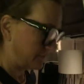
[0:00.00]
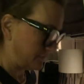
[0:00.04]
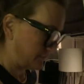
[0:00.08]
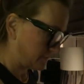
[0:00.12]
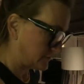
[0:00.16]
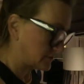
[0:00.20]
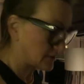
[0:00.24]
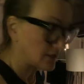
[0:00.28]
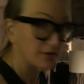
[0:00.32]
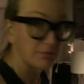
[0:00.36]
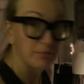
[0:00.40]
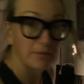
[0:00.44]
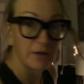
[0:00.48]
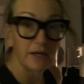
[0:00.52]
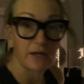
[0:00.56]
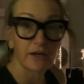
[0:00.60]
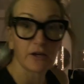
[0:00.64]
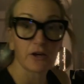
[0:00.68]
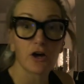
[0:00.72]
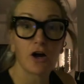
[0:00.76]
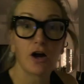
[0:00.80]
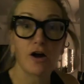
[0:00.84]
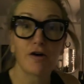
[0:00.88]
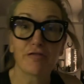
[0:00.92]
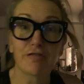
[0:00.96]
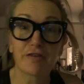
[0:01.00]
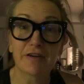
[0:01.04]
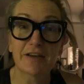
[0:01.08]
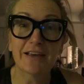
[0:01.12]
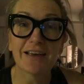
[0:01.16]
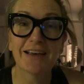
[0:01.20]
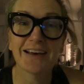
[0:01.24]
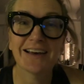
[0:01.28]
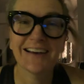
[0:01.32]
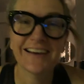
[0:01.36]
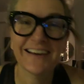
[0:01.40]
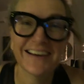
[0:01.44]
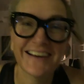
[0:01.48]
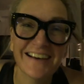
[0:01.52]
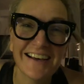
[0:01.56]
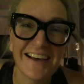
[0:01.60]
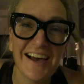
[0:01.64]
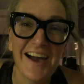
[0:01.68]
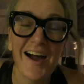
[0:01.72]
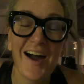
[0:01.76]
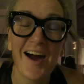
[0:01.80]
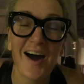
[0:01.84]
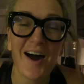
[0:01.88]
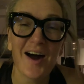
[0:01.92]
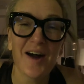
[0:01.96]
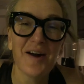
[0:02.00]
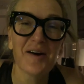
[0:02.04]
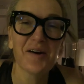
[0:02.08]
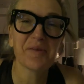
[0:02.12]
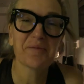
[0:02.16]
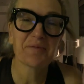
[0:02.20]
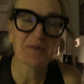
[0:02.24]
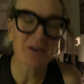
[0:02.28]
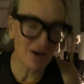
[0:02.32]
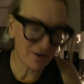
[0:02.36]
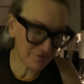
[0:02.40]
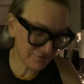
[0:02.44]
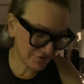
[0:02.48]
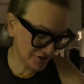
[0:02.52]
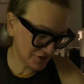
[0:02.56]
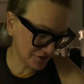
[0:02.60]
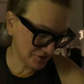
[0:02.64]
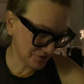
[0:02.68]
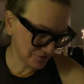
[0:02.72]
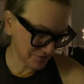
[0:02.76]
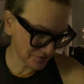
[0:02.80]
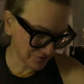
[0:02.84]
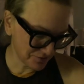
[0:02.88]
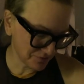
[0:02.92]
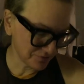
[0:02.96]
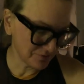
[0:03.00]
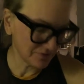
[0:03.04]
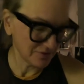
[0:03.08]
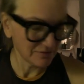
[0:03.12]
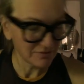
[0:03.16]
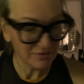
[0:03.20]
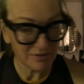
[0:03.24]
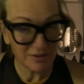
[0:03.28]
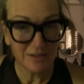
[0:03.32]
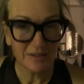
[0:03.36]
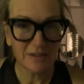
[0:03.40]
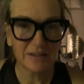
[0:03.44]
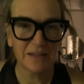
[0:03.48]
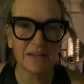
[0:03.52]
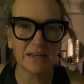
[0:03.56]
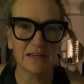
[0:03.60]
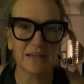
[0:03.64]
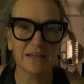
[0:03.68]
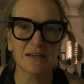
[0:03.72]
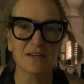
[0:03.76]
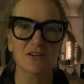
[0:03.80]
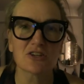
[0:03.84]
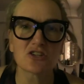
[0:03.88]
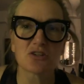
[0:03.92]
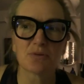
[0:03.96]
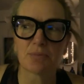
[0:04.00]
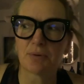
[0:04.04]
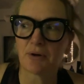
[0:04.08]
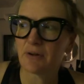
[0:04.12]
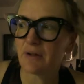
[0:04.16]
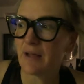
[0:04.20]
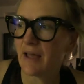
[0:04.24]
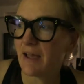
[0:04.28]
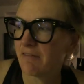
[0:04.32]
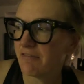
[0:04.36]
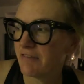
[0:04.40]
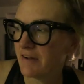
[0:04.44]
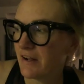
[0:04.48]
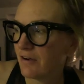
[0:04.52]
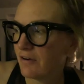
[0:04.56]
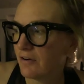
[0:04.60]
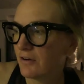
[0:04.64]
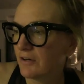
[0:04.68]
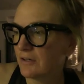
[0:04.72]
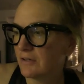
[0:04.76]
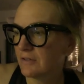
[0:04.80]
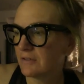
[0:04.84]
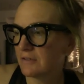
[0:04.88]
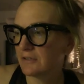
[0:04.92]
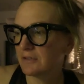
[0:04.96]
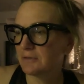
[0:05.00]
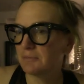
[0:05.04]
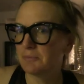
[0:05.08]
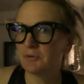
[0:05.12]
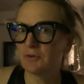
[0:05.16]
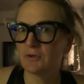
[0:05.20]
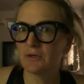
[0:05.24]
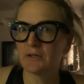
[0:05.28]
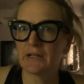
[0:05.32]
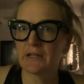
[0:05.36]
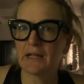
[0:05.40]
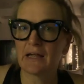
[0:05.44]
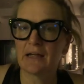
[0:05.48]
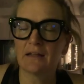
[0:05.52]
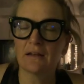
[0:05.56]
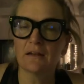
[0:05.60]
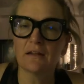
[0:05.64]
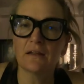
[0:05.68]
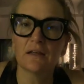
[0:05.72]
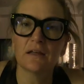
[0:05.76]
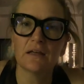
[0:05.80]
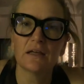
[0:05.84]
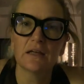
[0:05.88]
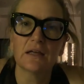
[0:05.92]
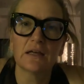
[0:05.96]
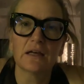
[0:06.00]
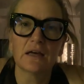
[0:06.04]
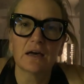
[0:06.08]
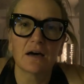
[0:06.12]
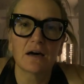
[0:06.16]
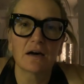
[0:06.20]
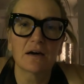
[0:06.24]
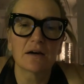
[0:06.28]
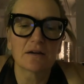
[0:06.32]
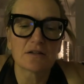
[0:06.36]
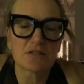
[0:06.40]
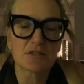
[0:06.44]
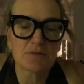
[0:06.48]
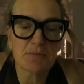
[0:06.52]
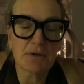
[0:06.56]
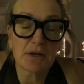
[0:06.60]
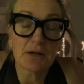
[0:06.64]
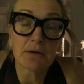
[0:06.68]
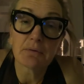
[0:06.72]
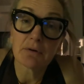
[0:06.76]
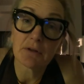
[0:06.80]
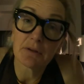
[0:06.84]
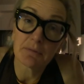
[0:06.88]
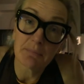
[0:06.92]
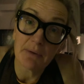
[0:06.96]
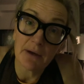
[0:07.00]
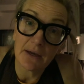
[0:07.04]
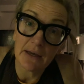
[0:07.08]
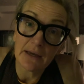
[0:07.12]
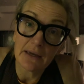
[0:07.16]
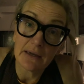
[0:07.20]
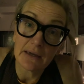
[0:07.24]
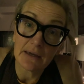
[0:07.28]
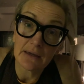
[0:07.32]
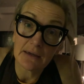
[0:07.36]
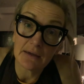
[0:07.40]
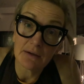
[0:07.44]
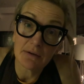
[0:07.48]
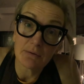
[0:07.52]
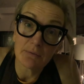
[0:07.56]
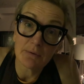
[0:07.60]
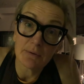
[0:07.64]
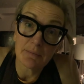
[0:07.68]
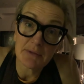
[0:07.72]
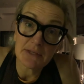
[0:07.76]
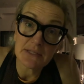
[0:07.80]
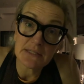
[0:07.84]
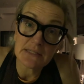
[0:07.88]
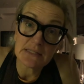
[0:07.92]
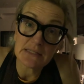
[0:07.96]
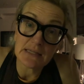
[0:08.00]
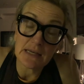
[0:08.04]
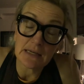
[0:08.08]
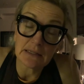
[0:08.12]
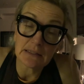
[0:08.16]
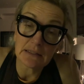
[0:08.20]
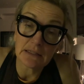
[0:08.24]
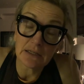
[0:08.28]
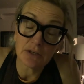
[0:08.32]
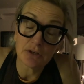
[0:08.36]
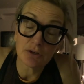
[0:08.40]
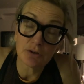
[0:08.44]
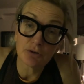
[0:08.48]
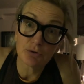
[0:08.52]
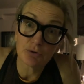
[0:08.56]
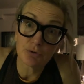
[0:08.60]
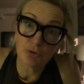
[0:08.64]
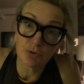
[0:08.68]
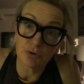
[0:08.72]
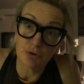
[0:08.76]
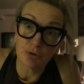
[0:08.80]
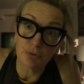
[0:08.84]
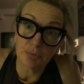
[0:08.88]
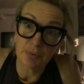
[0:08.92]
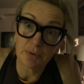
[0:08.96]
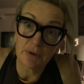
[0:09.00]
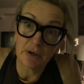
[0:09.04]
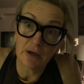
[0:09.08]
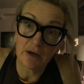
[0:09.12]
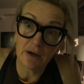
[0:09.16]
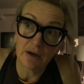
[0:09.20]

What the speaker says: First, I'm making coffee. I'll be off soon-ish, about half an hour or a little more than, to meet up with my women's cycling group.